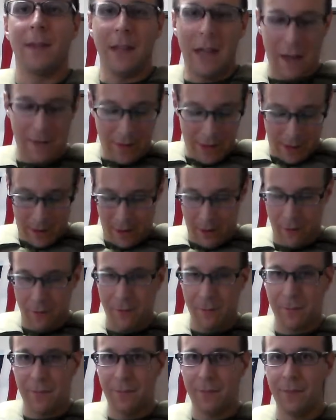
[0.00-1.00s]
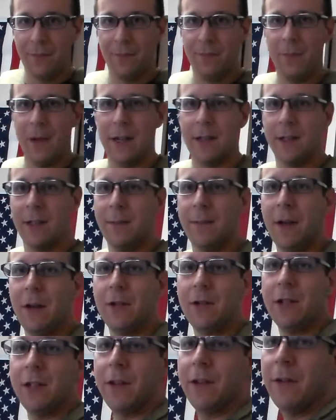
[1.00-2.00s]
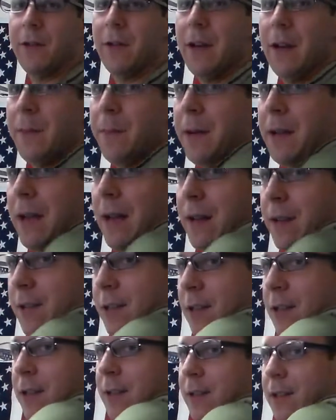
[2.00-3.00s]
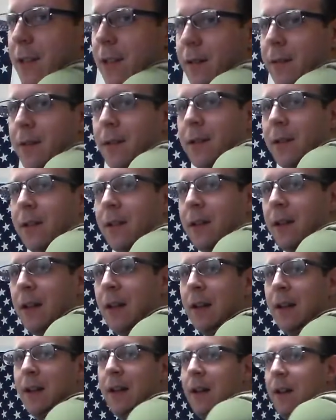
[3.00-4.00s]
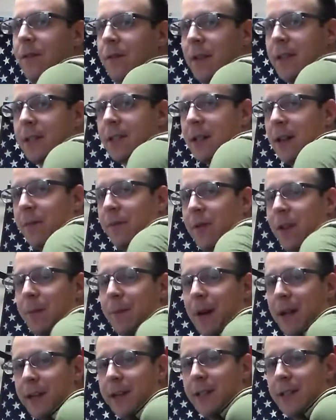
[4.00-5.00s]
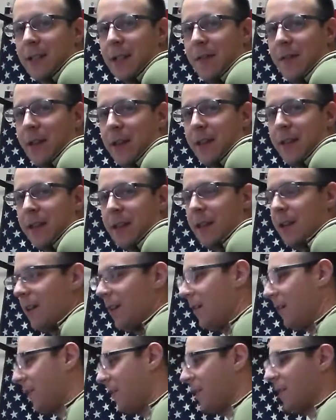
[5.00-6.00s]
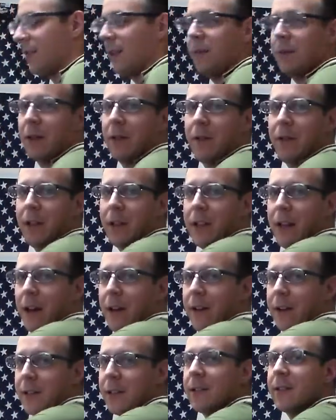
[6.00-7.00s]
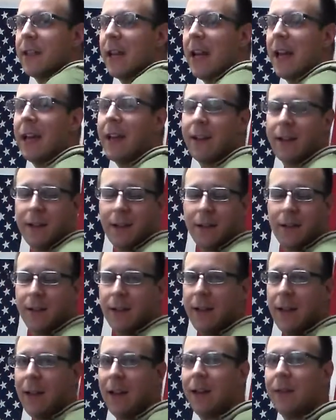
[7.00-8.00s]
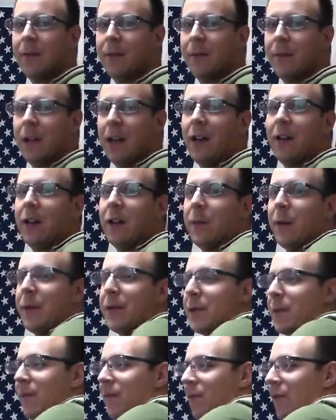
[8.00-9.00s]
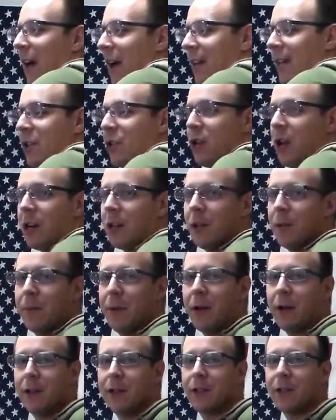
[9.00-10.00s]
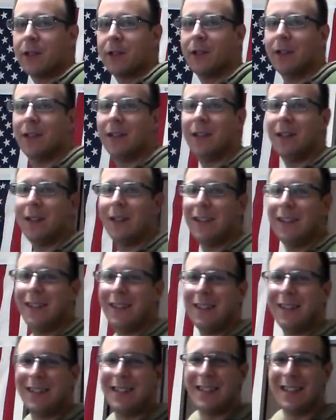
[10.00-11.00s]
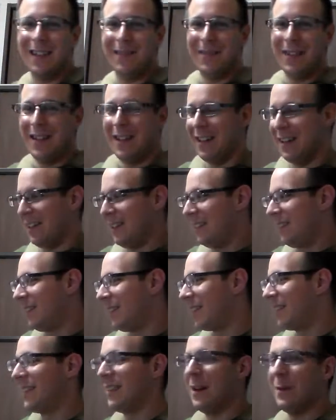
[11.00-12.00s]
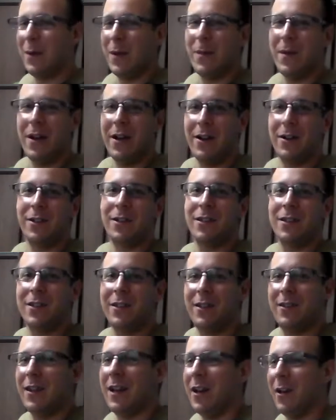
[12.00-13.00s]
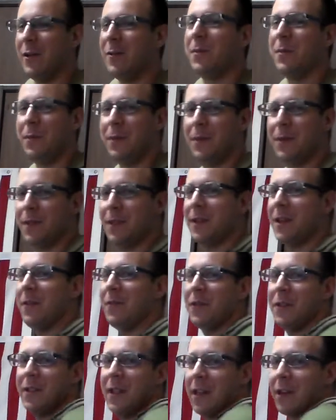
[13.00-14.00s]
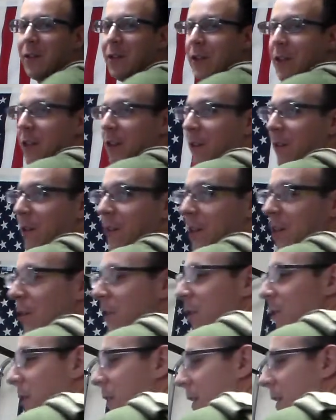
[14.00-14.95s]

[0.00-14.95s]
I've got a new magazine pouches on the way. But yeah, so you can see, fits comfy. Mine doesn't have anything in it, because all I'm going to really carry is a tank and maybe some fatty chocolate bars, some gummy bears, you know, stuff you take with you to go do